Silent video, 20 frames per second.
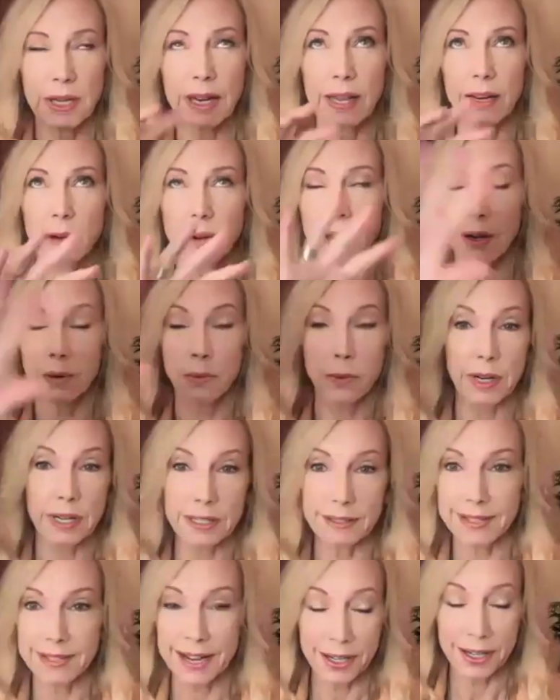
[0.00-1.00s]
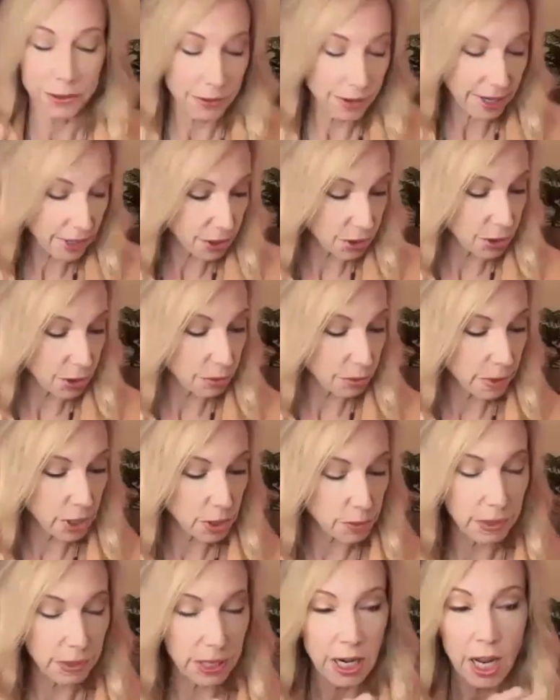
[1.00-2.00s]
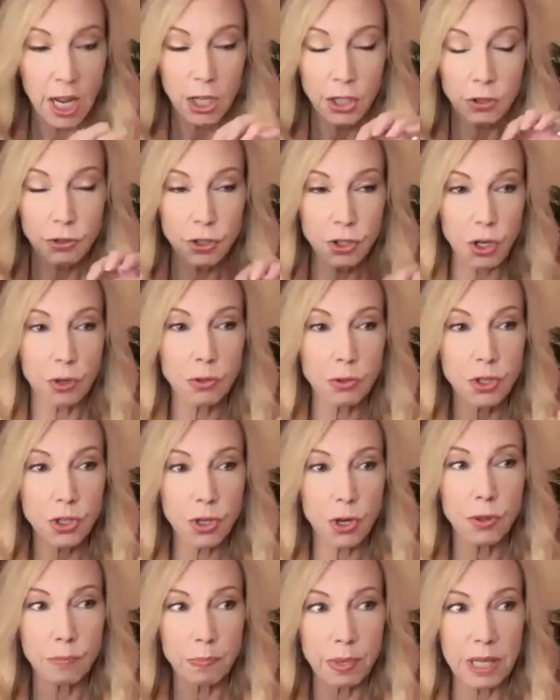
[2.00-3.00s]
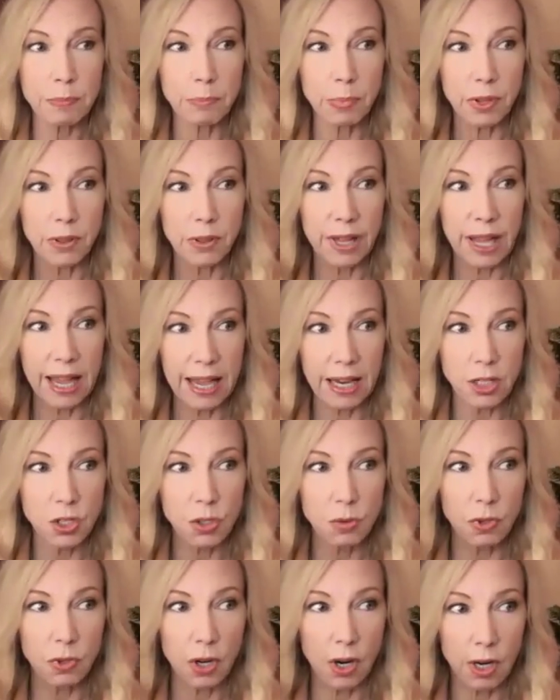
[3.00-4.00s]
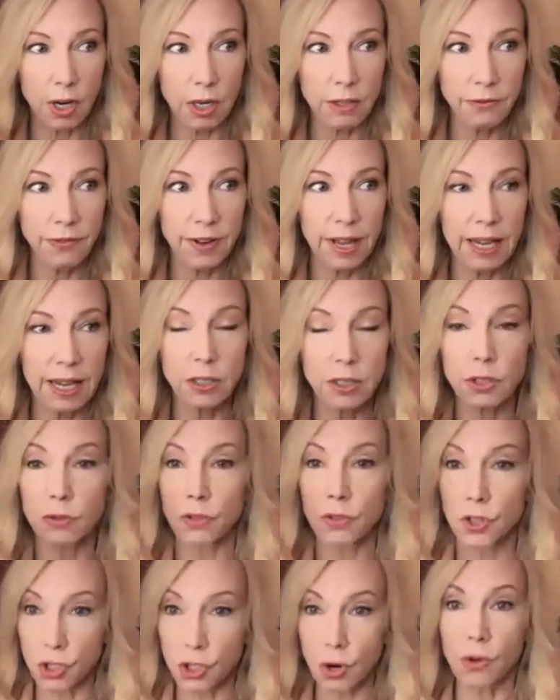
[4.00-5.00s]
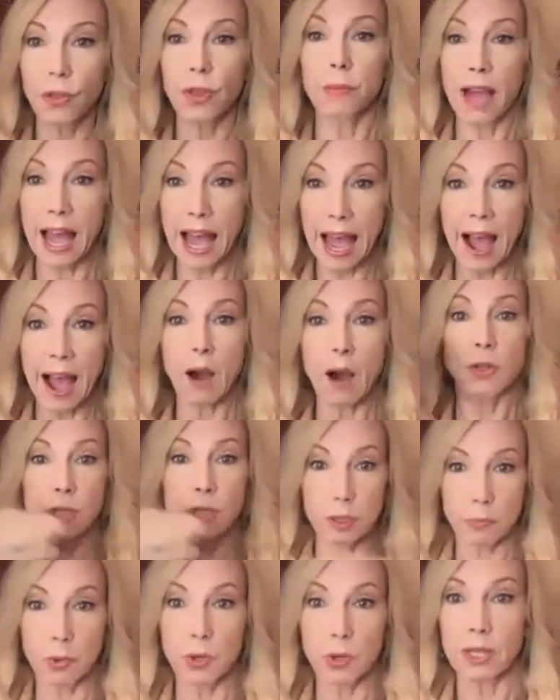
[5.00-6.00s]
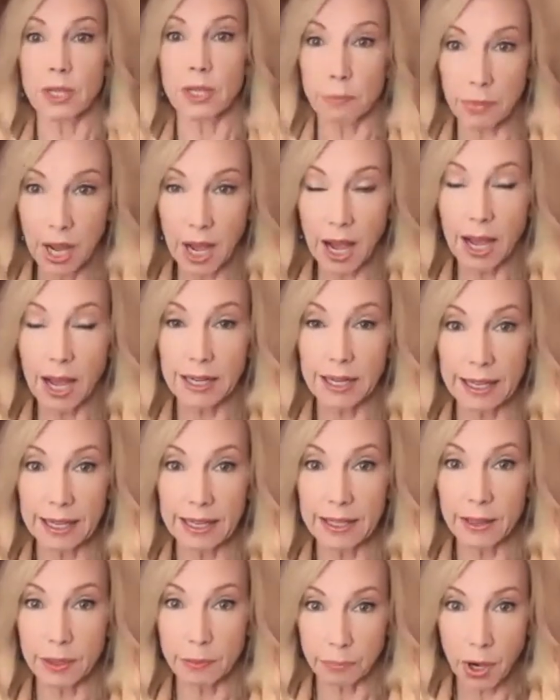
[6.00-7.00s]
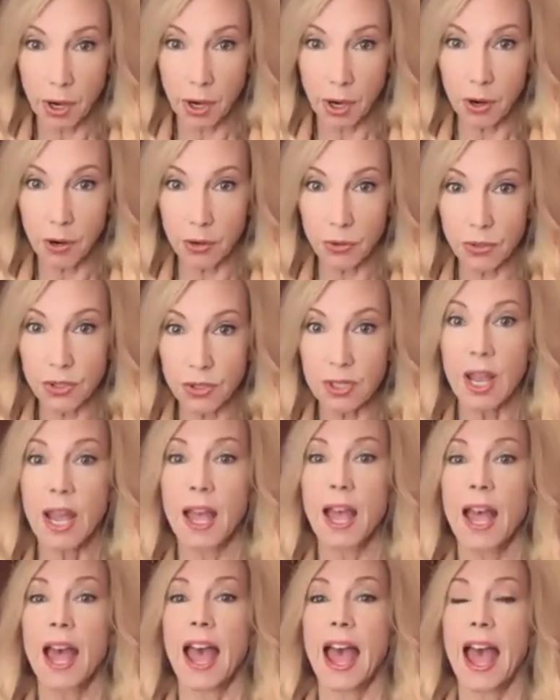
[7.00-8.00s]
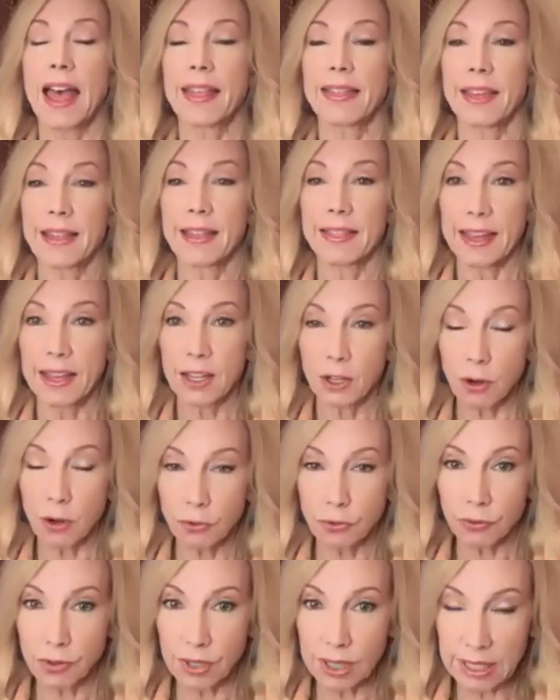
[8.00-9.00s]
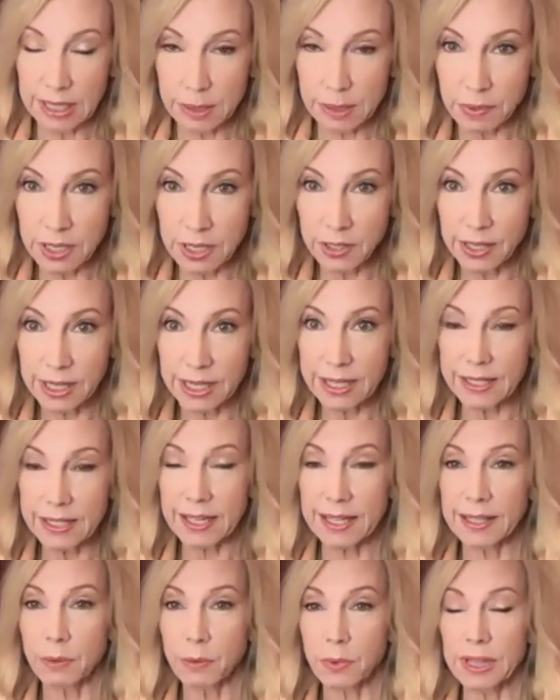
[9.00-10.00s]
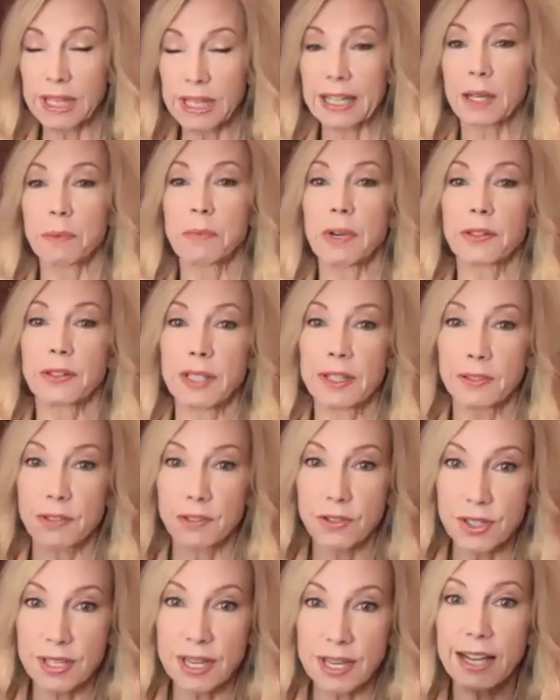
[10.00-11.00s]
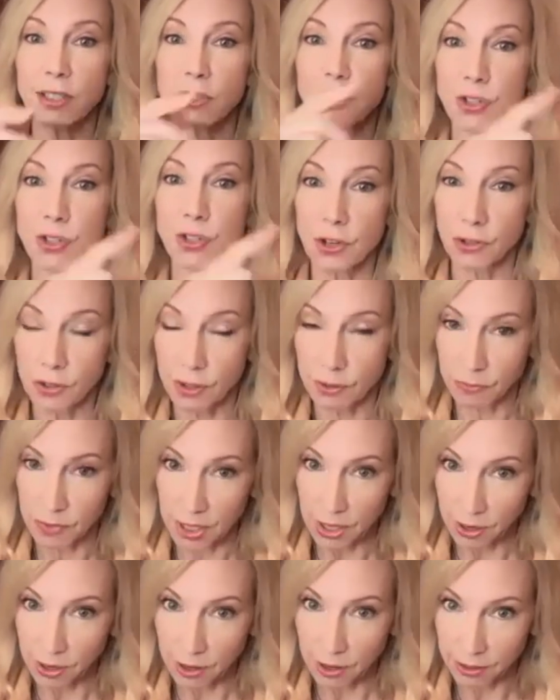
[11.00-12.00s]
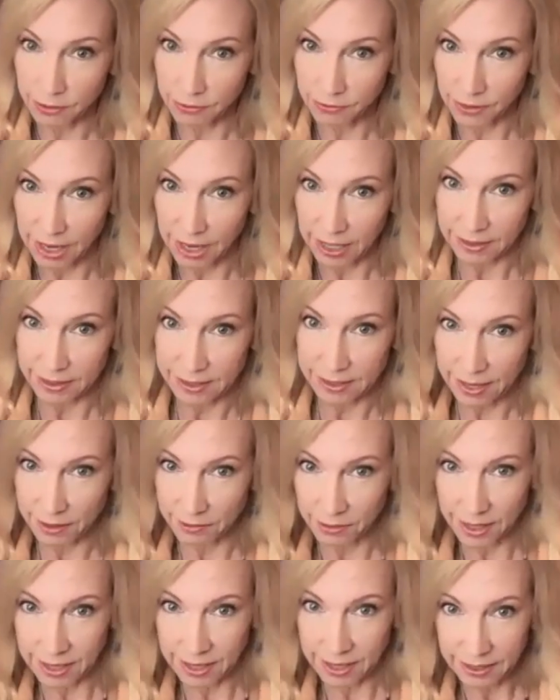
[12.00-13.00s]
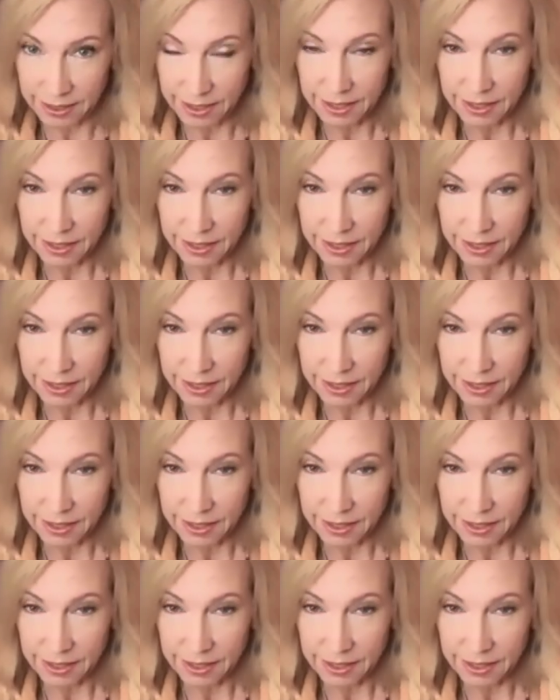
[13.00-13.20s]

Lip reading: But I don't want to digress too much. But you don't show the people the actual artifact. You show them how to put their body in the pose. And then they go through the experience. And then when they come out the other side, you show them the artifact. Is that right?